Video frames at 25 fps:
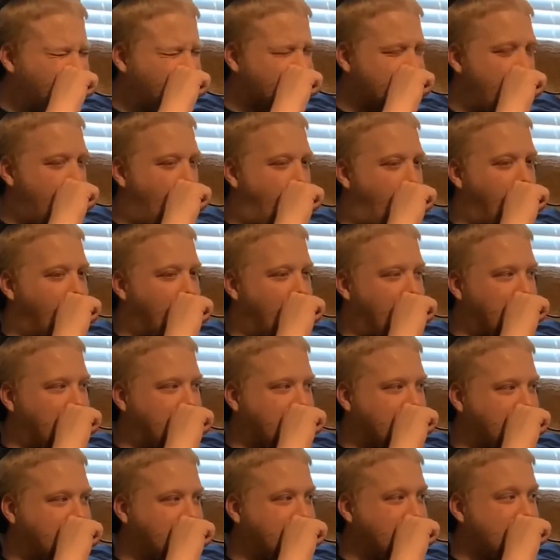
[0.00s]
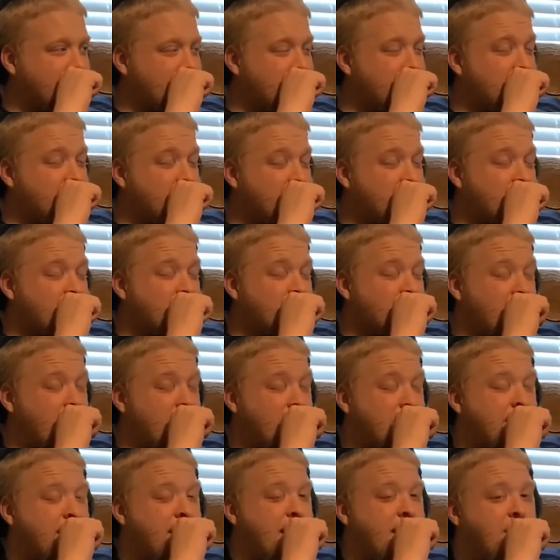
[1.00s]
Good?
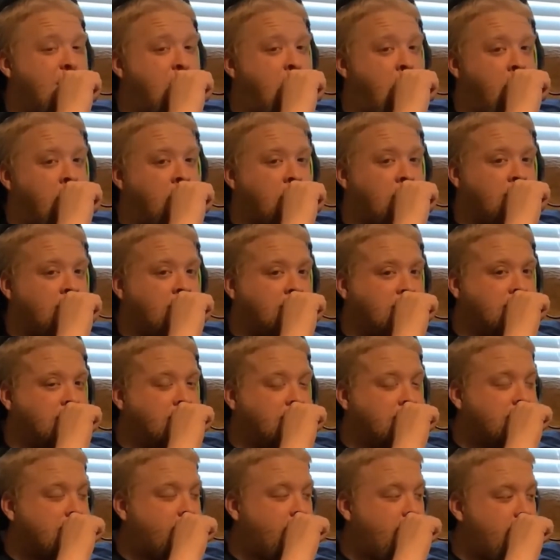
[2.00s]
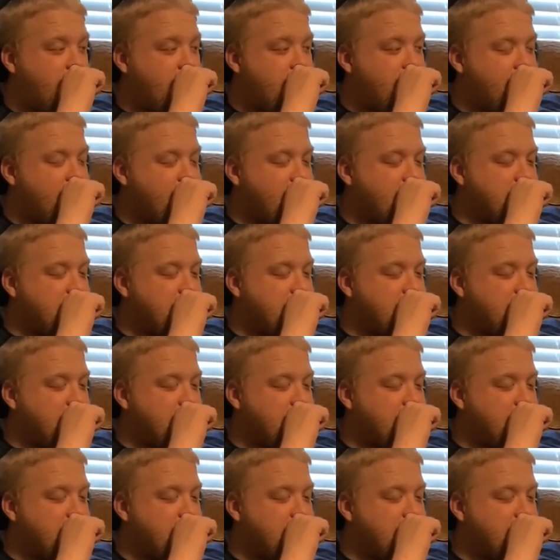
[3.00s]
They're really chewy, aren't they?